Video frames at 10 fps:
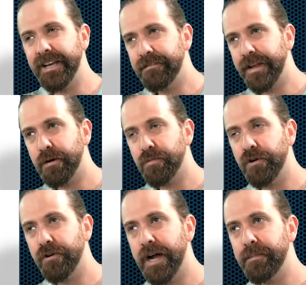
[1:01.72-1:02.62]
of like
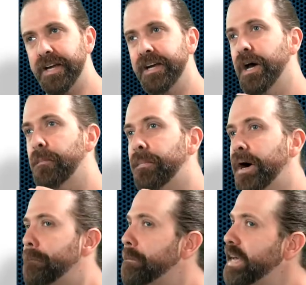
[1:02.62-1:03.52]
programming,
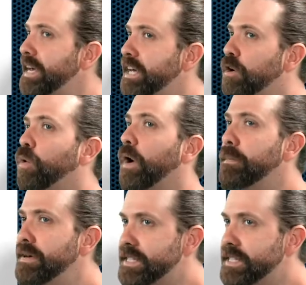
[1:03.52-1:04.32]
but made quite a bit